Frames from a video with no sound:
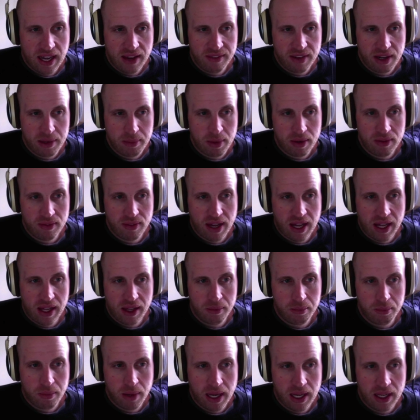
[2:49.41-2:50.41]
I've named
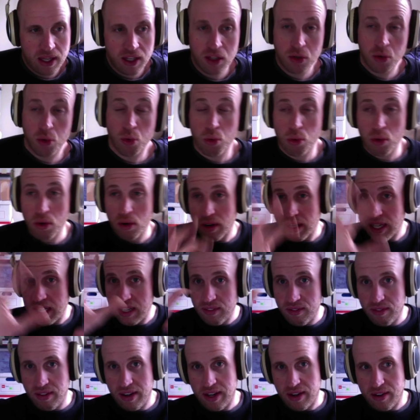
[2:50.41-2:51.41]
about my
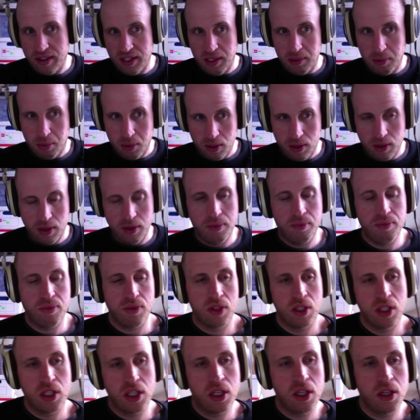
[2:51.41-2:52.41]
query variable
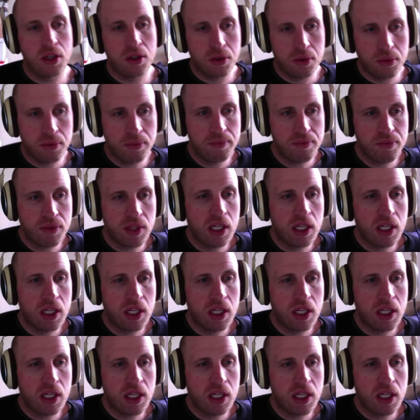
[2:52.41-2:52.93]
Q,